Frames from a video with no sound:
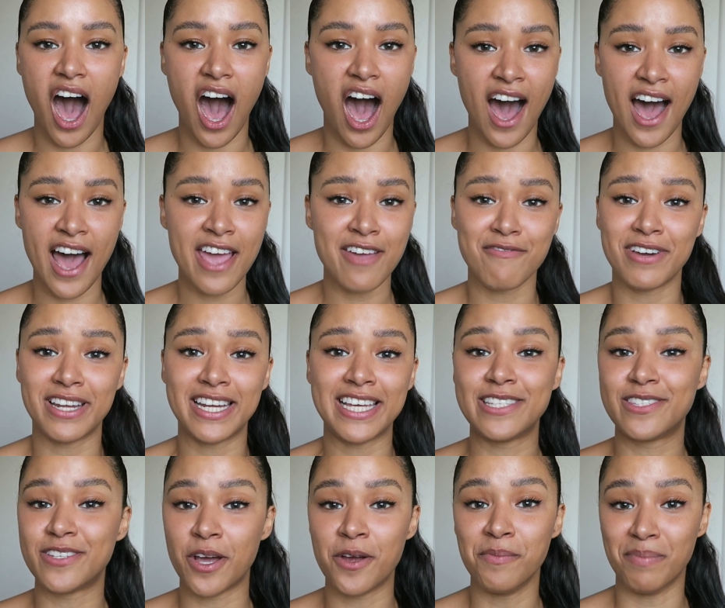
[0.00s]
I really
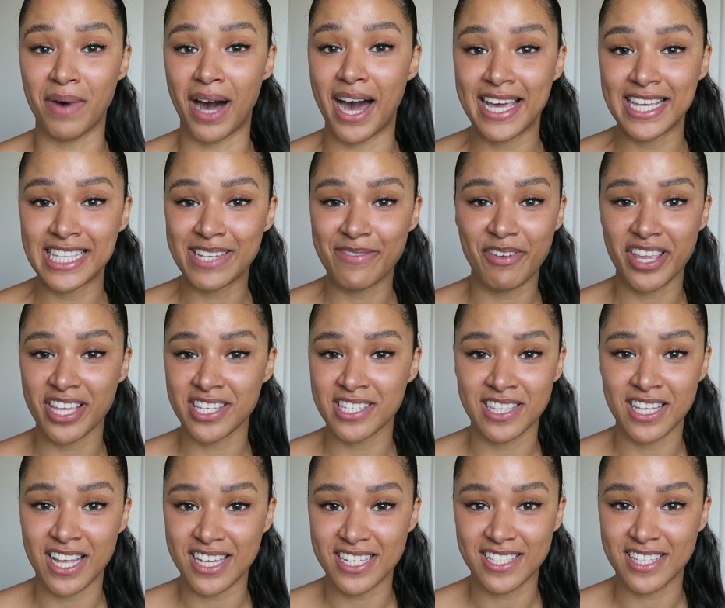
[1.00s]
don't mind if it
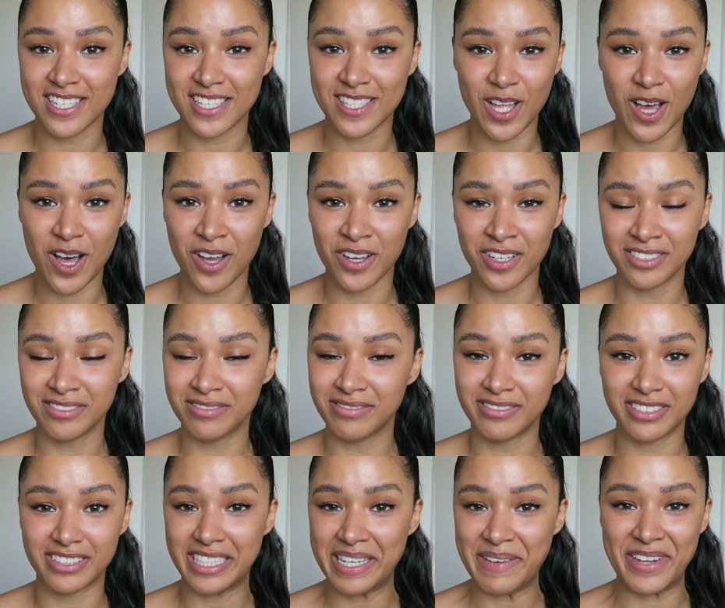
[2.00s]
doesn't last as long.
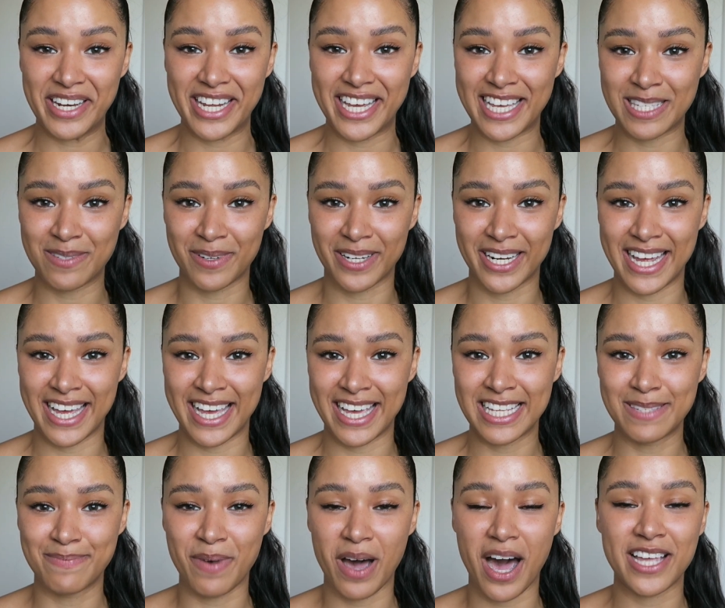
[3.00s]
I mean, it is what it
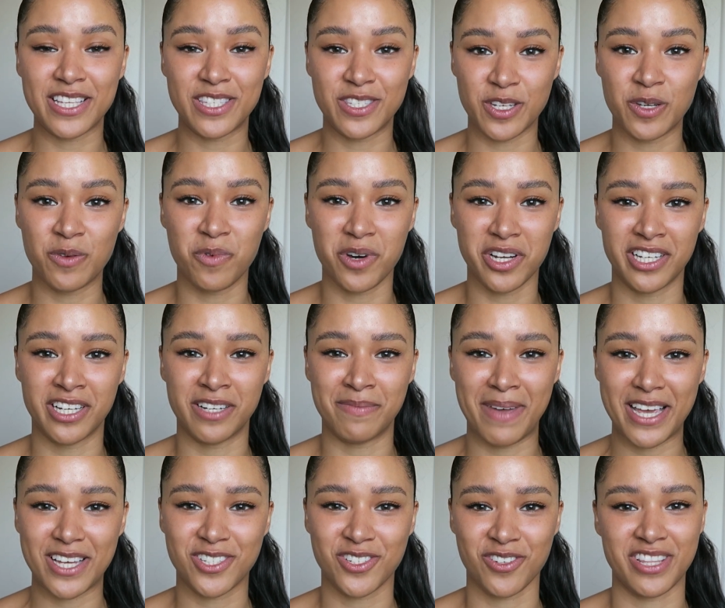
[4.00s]
is, but I do want to
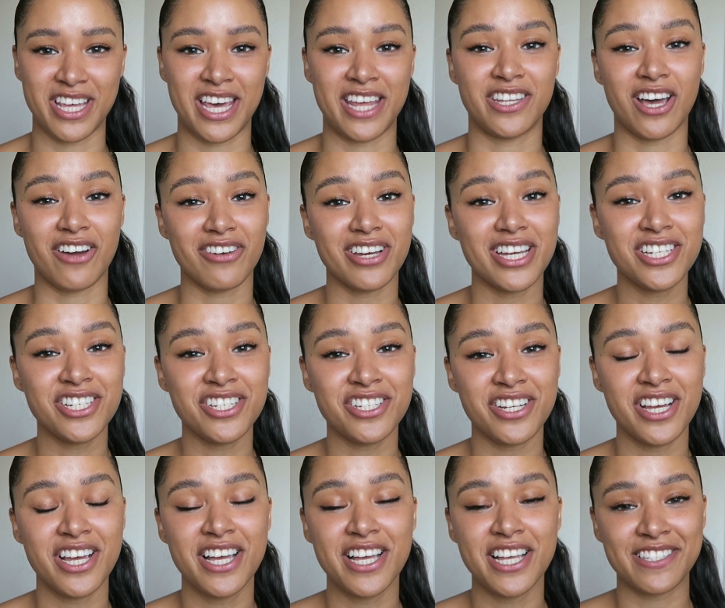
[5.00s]
make sure they're nourished.